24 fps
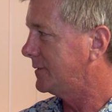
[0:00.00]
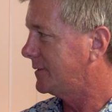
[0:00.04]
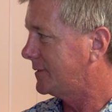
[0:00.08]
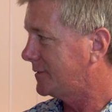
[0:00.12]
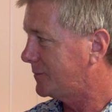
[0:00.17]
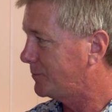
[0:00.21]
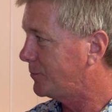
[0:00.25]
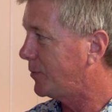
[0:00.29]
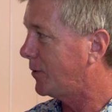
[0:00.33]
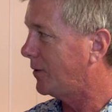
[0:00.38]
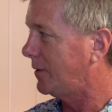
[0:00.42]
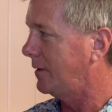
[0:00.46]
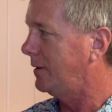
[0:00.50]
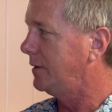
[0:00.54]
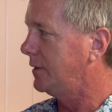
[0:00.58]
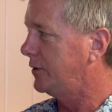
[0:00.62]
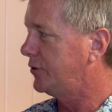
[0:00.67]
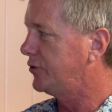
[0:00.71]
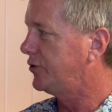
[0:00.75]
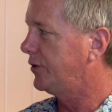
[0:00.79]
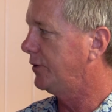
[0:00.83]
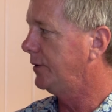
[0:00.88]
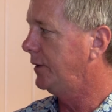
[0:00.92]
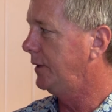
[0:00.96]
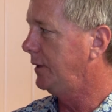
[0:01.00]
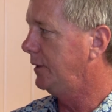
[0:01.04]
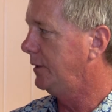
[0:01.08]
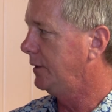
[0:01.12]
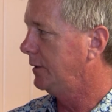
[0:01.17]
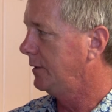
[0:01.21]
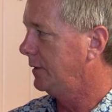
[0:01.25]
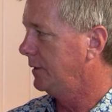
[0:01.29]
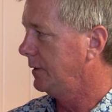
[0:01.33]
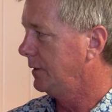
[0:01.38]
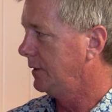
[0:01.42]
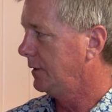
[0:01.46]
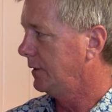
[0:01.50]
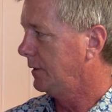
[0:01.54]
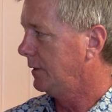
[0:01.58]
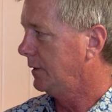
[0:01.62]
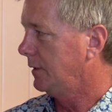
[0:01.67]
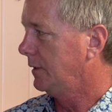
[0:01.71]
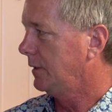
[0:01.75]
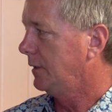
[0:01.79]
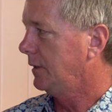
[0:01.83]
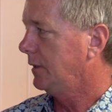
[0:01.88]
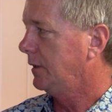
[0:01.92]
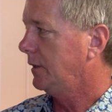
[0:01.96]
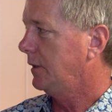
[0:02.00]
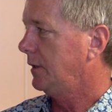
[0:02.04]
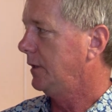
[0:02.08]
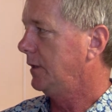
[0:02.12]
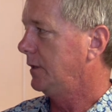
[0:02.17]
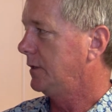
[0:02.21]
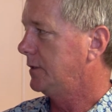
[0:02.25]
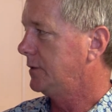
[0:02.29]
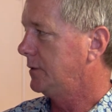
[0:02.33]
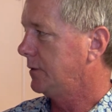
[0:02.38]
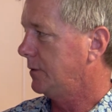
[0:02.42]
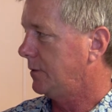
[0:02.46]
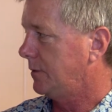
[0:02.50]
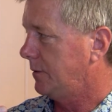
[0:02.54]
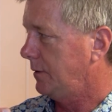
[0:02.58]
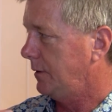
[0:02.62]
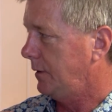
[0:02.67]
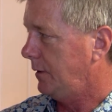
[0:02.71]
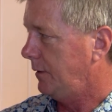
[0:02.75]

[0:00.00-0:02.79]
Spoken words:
It's part of the journey. Yeah. And so